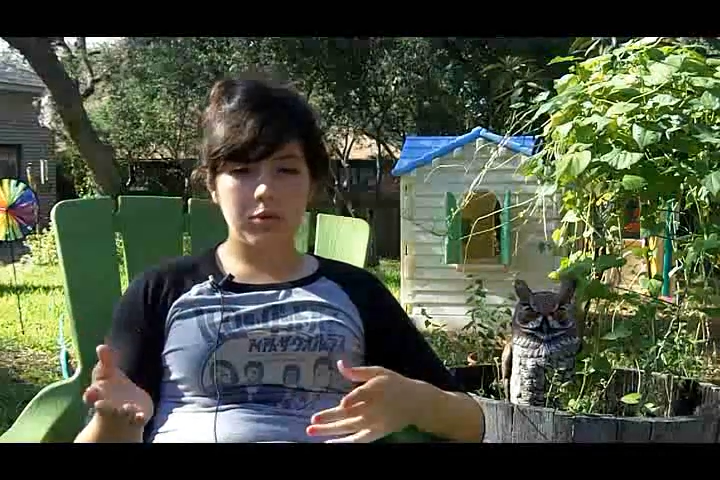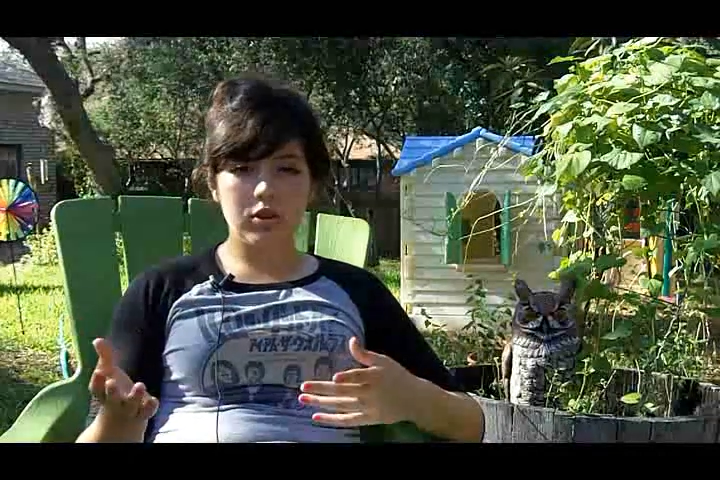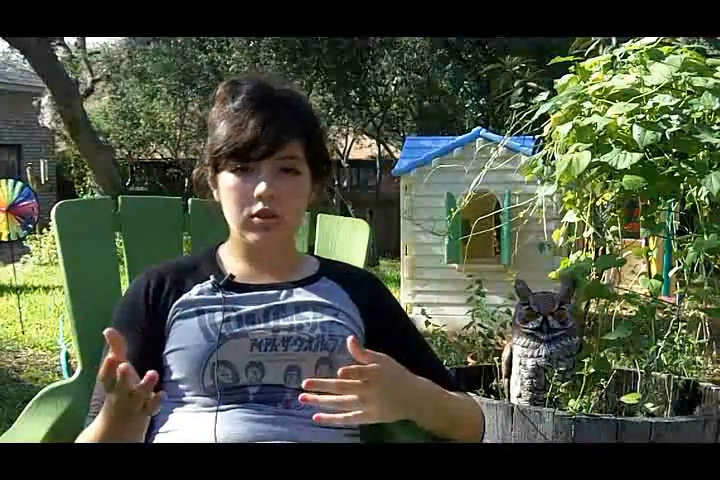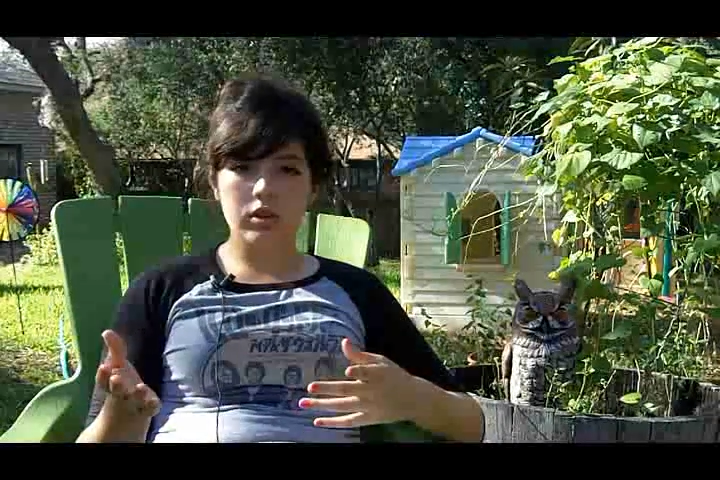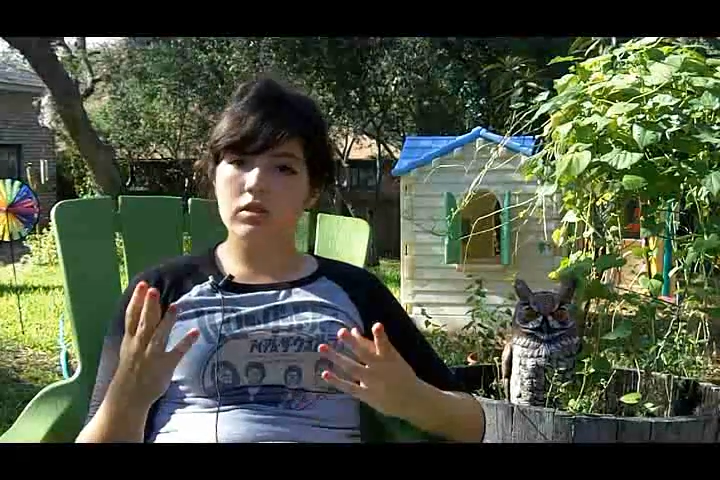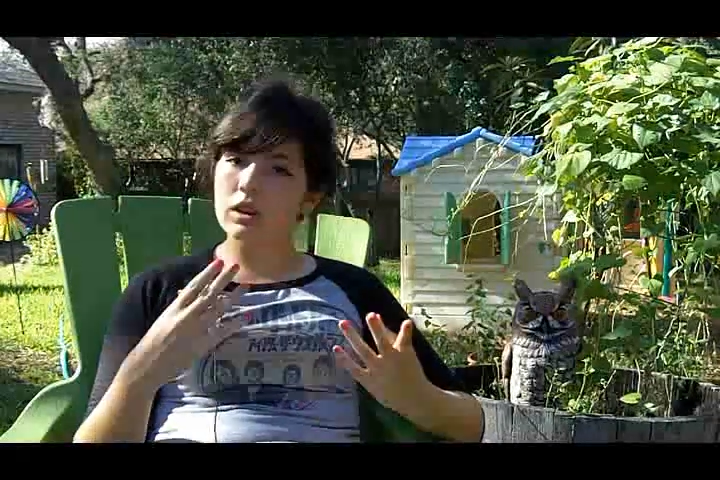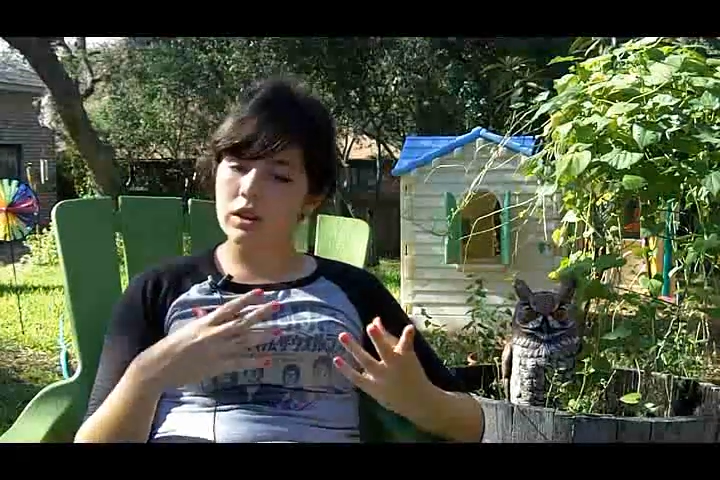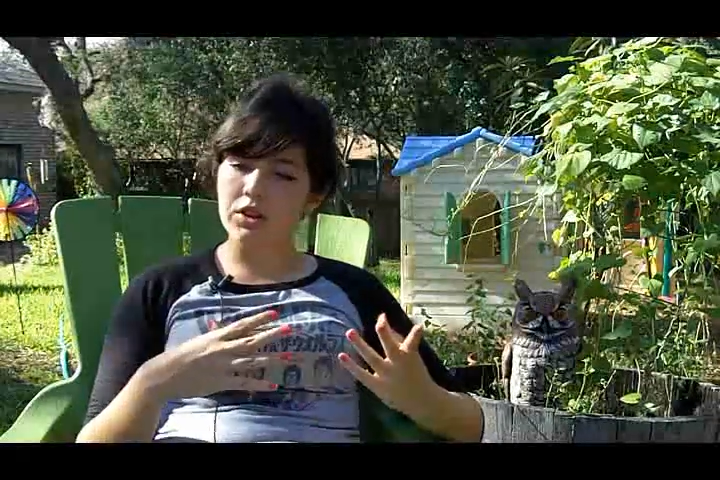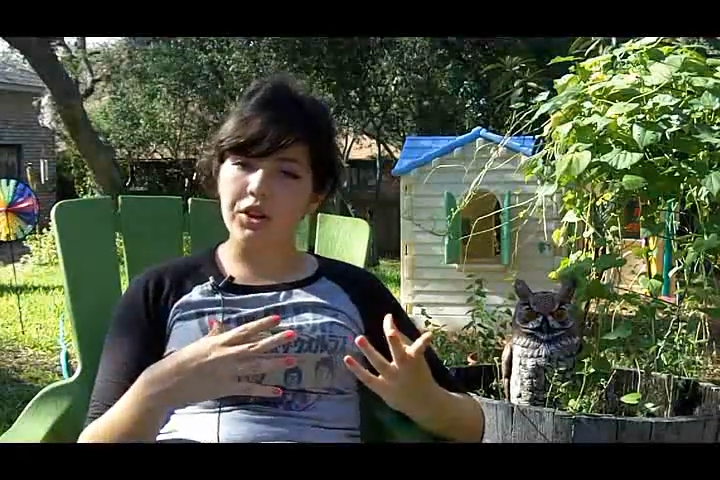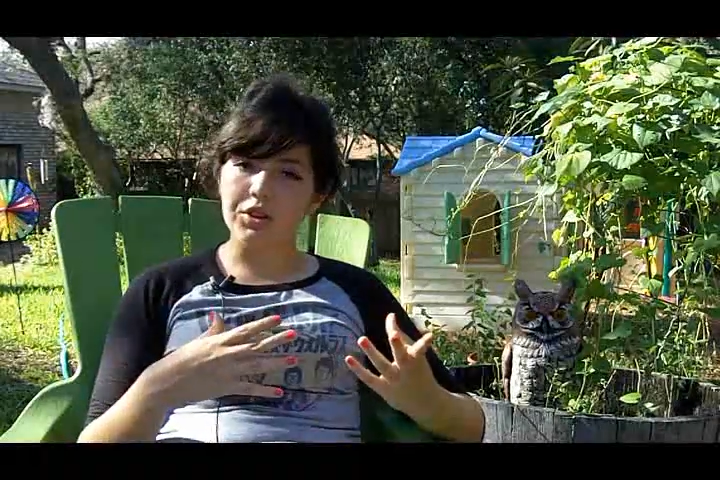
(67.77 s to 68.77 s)
wheelchair is
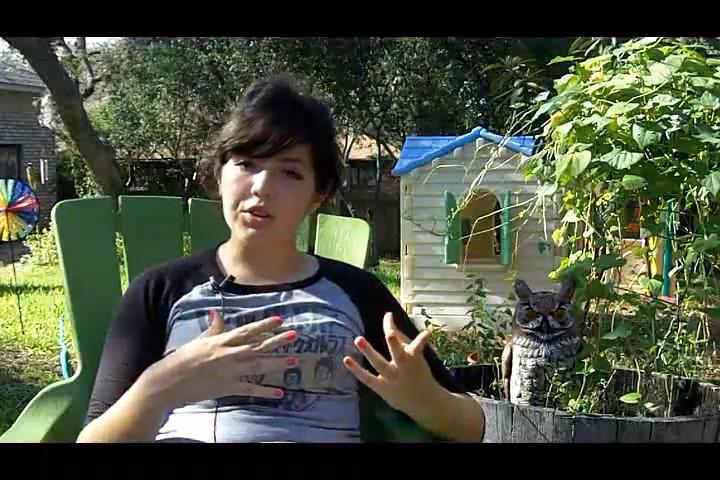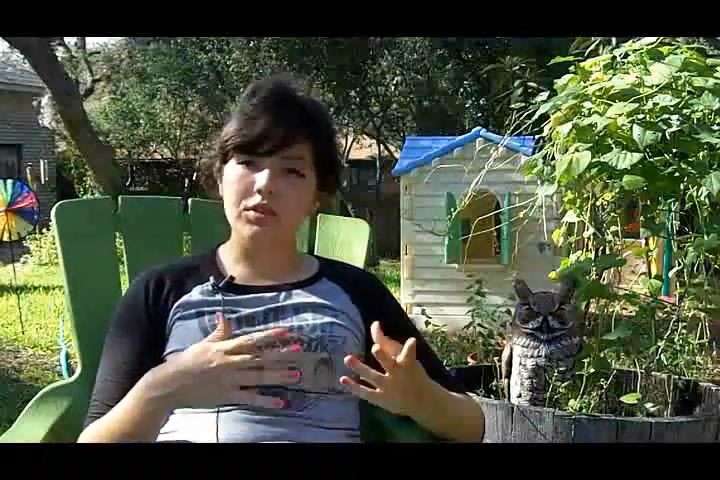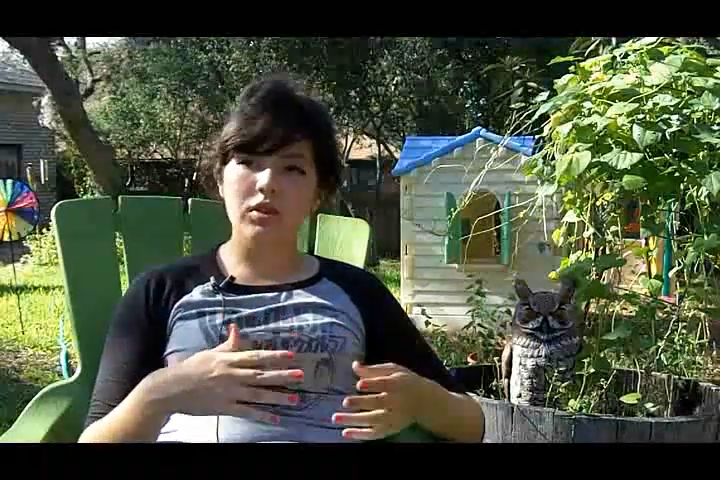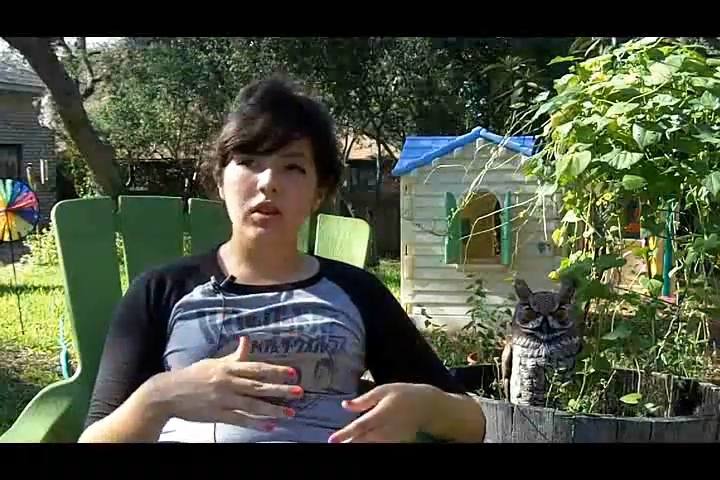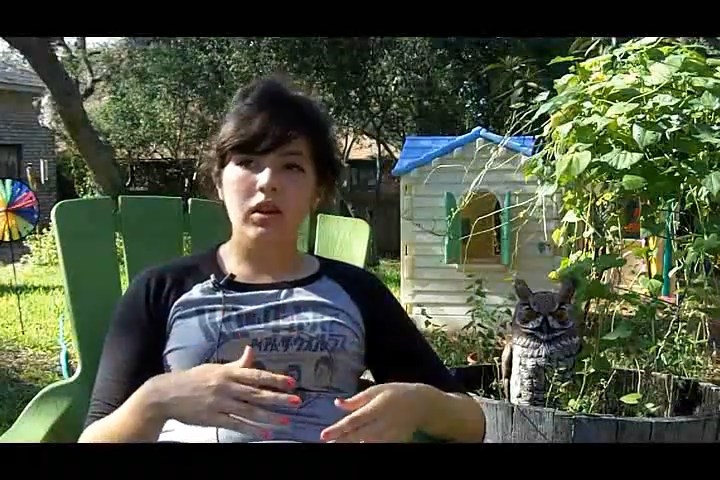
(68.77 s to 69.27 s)
$10.